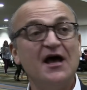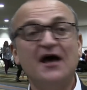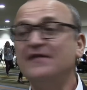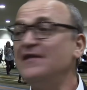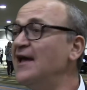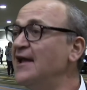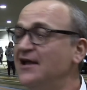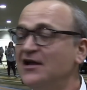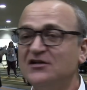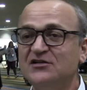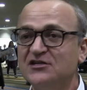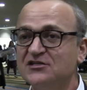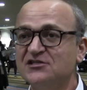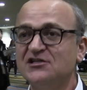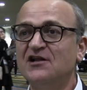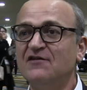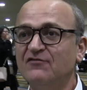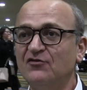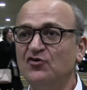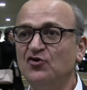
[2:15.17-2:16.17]
and they can
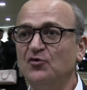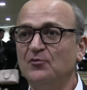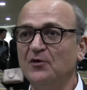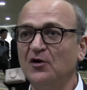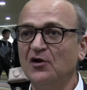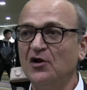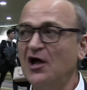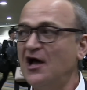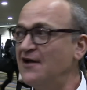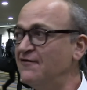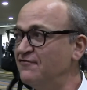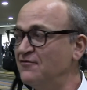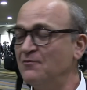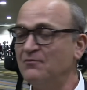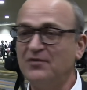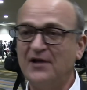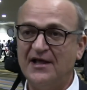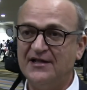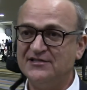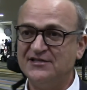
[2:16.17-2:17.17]
just live a normal life
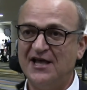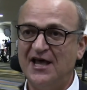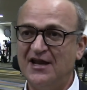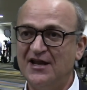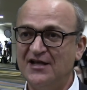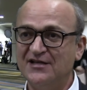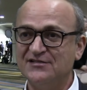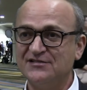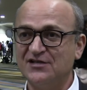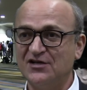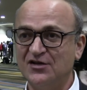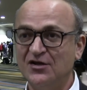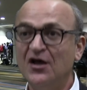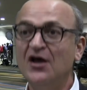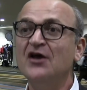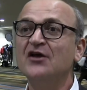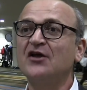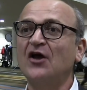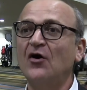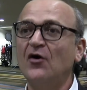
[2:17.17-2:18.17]
and play tennis and
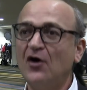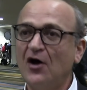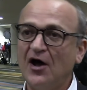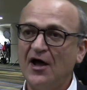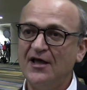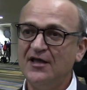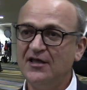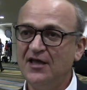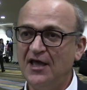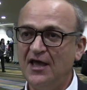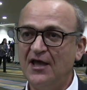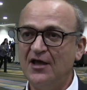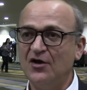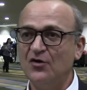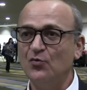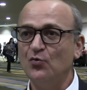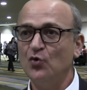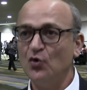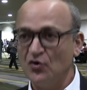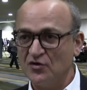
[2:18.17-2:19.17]
go hiking
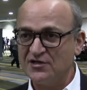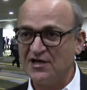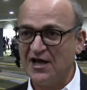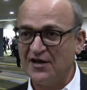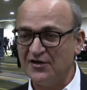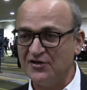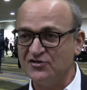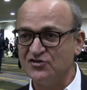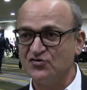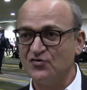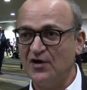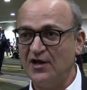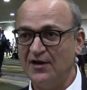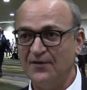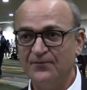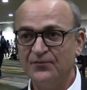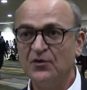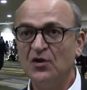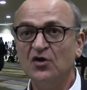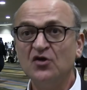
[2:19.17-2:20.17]
and walk down the
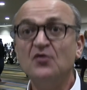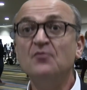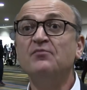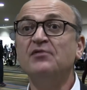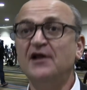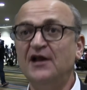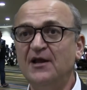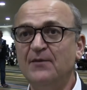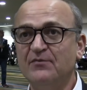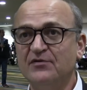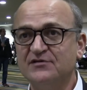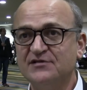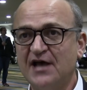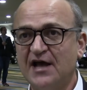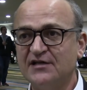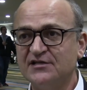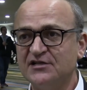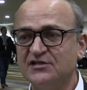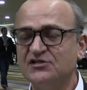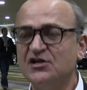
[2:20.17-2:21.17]
street completely
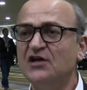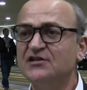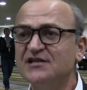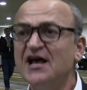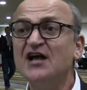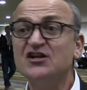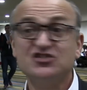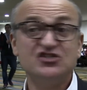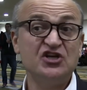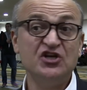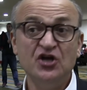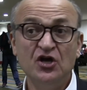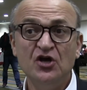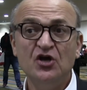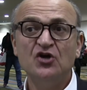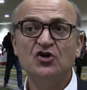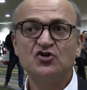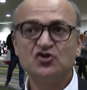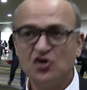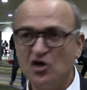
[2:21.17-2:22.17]
protected. So it's actually
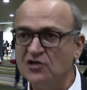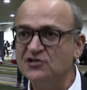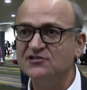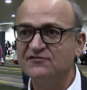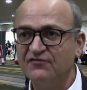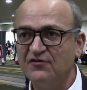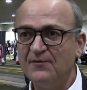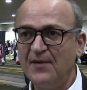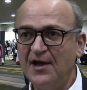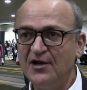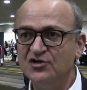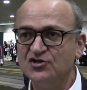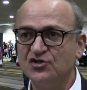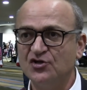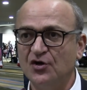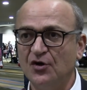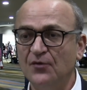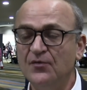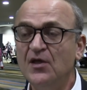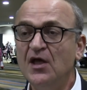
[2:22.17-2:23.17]

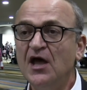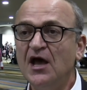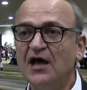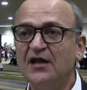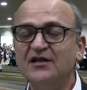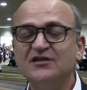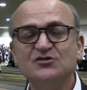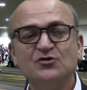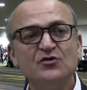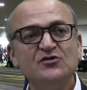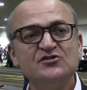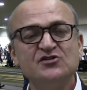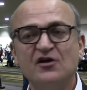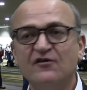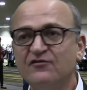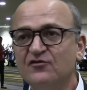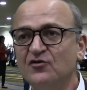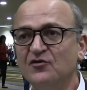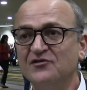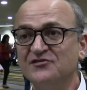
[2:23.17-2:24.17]
transformational. And there's
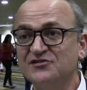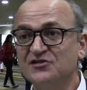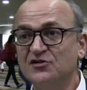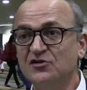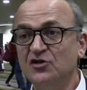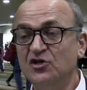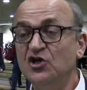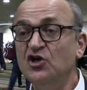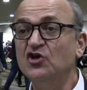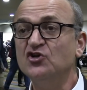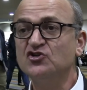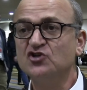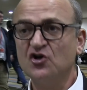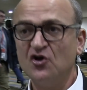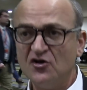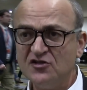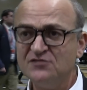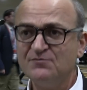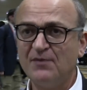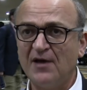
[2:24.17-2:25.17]
also, of course, huge
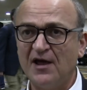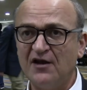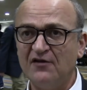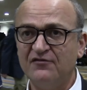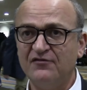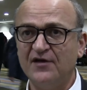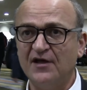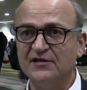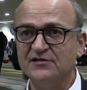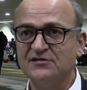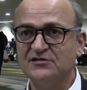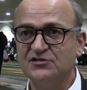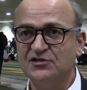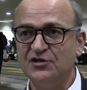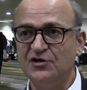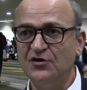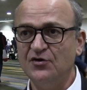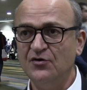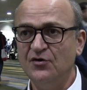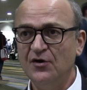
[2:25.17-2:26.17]
cost benefits
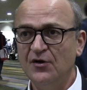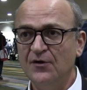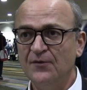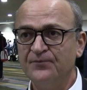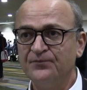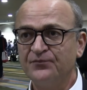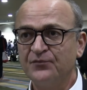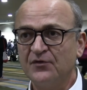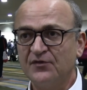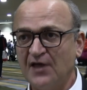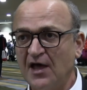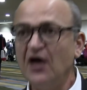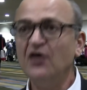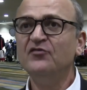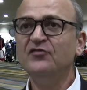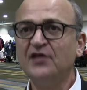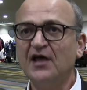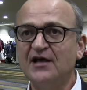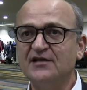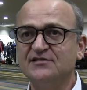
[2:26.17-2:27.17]
to the
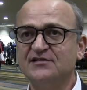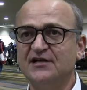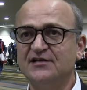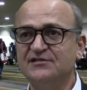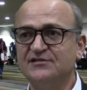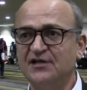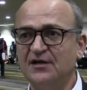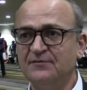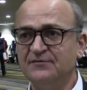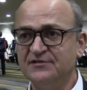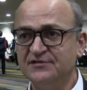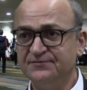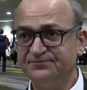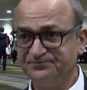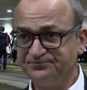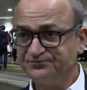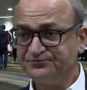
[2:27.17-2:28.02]
healthcare systems